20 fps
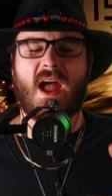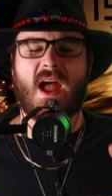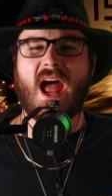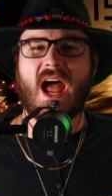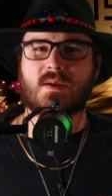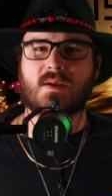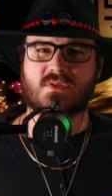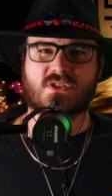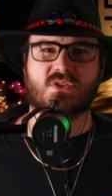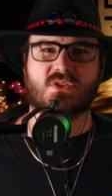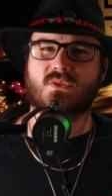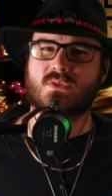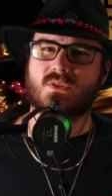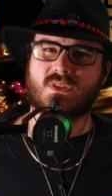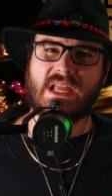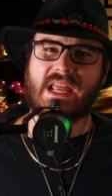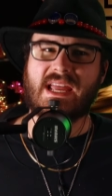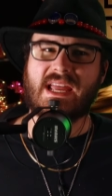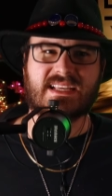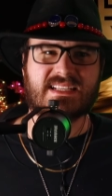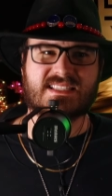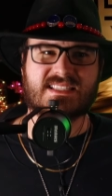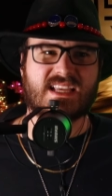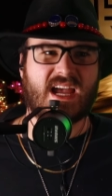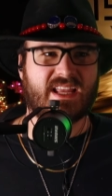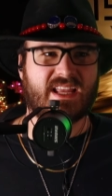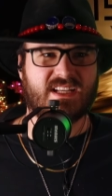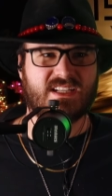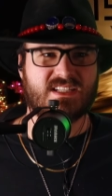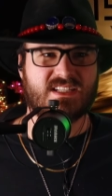absolutely
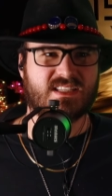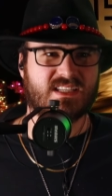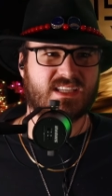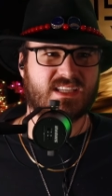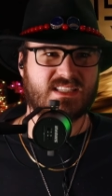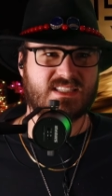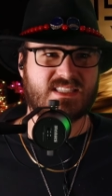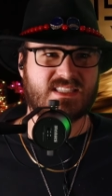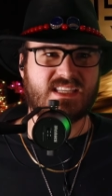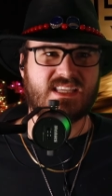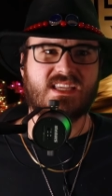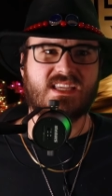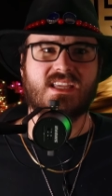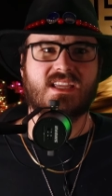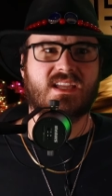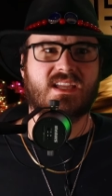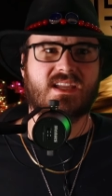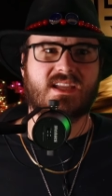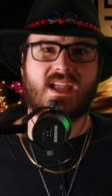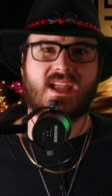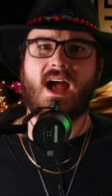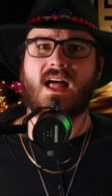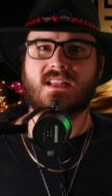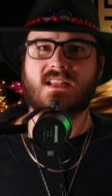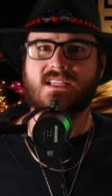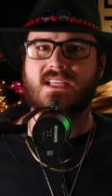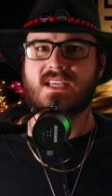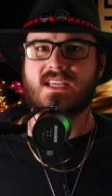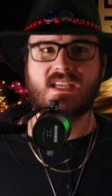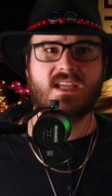excited to see
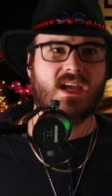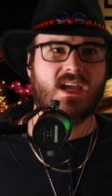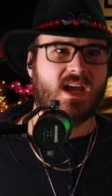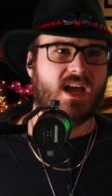Kalki.